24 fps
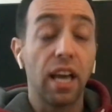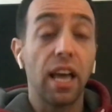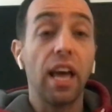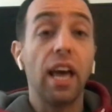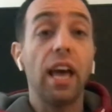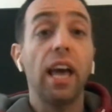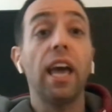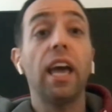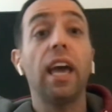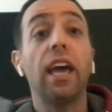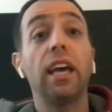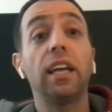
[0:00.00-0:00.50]

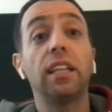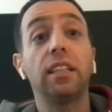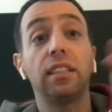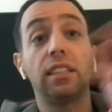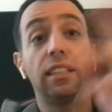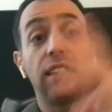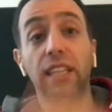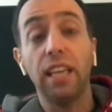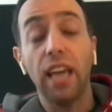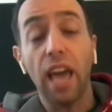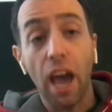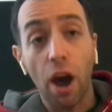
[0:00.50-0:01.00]
and
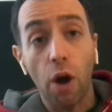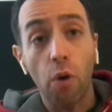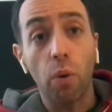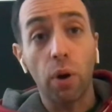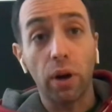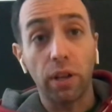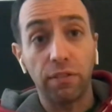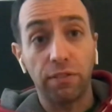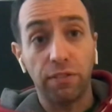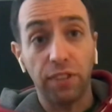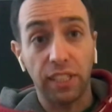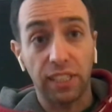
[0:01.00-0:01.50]
the
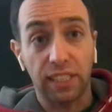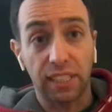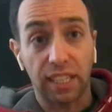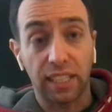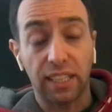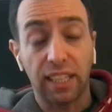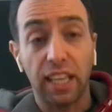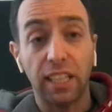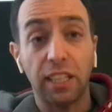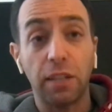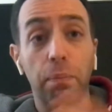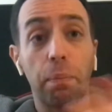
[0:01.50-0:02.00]
L1 visa
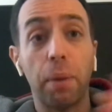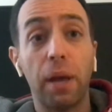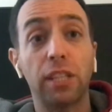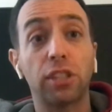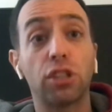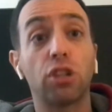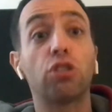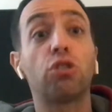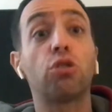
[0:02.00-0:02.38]
that depends on